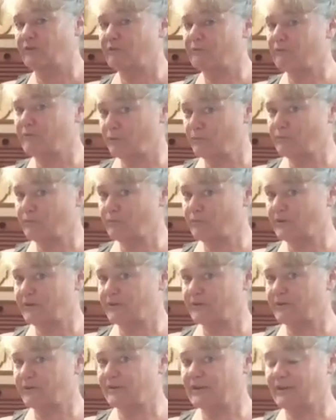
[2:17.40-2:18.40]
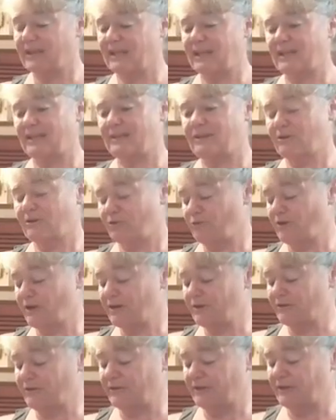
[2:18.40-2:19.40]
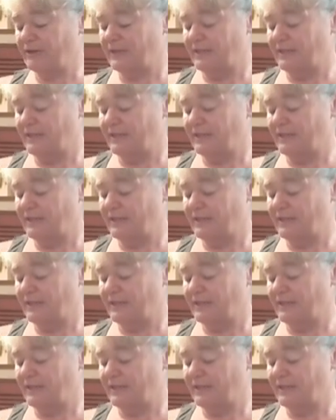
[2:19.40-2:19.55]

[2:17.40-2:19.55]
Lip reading: frozen butter and a grater.